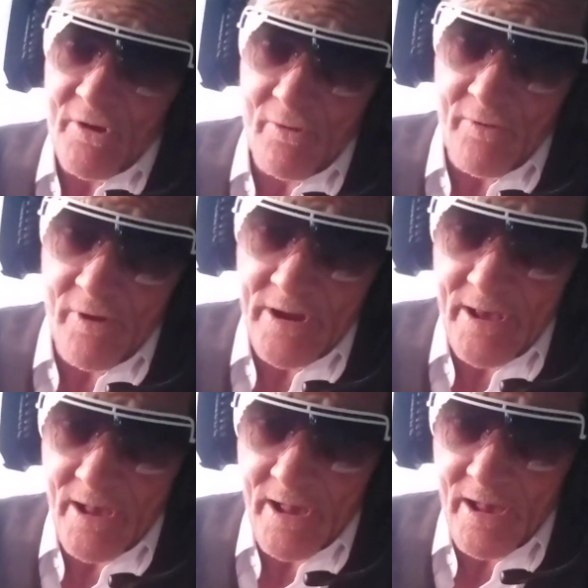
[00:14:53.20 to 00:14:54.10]
But
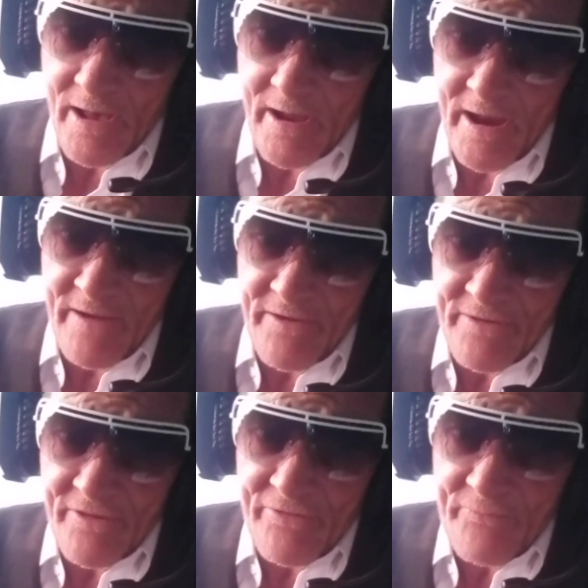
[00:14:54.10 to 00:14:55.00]
alright,
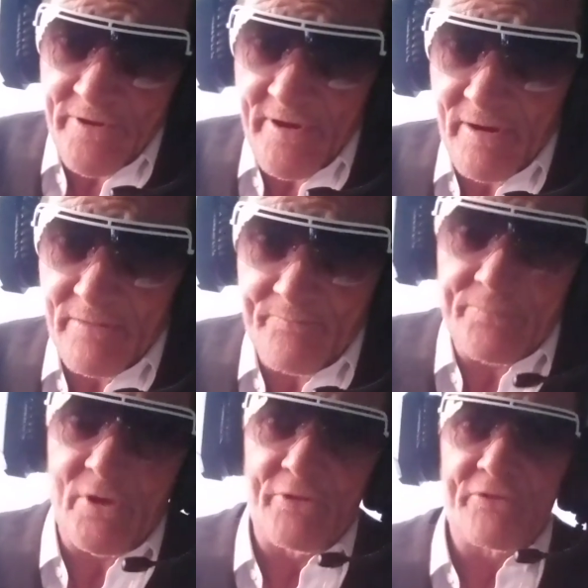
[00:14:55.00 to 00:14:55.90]
ending this video,
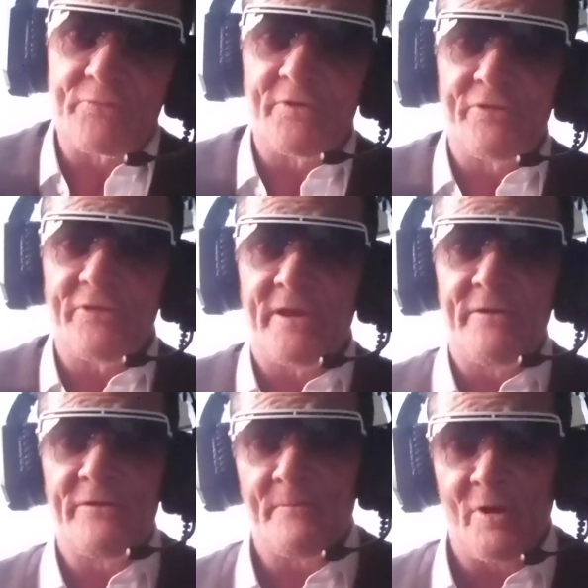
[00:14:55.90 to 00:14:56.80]
I just want to
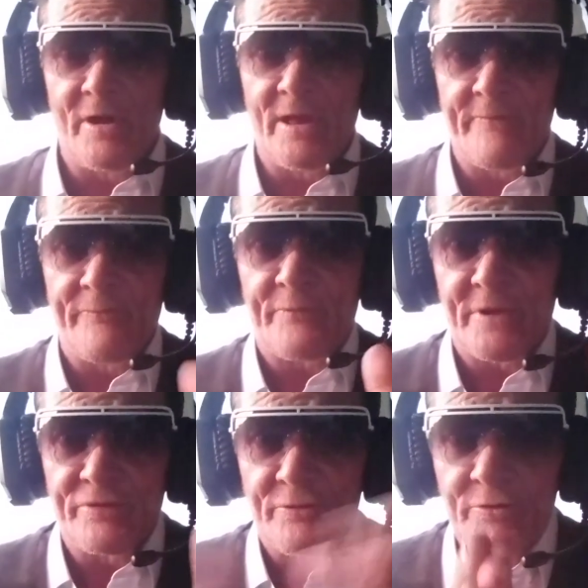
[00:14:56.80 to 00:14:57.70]
send my love
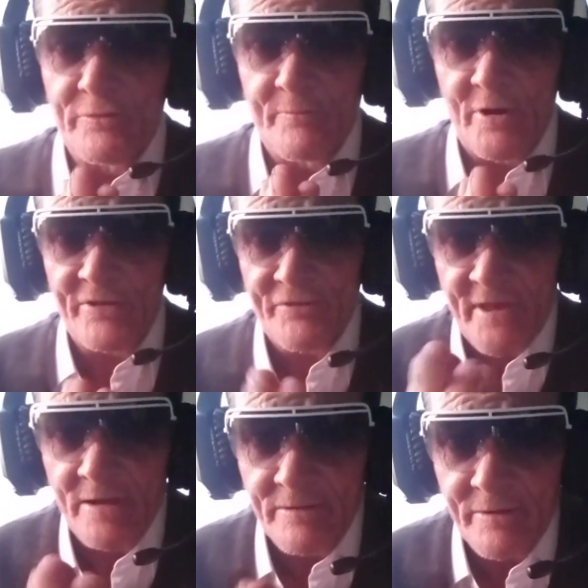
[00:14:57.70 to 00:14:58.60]
to my
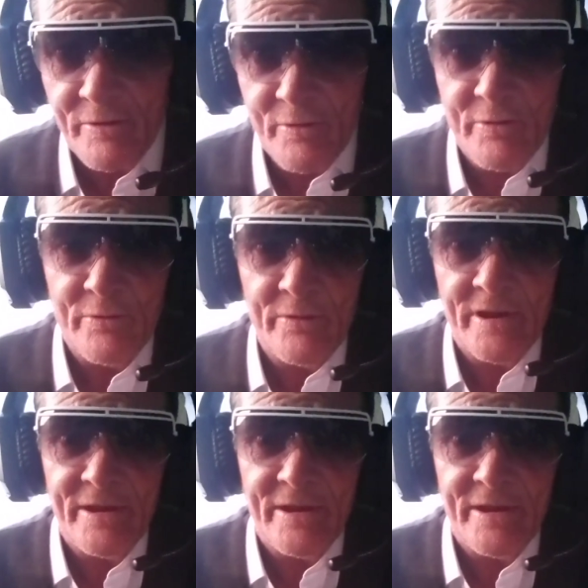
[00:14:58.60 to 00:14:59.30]
son, who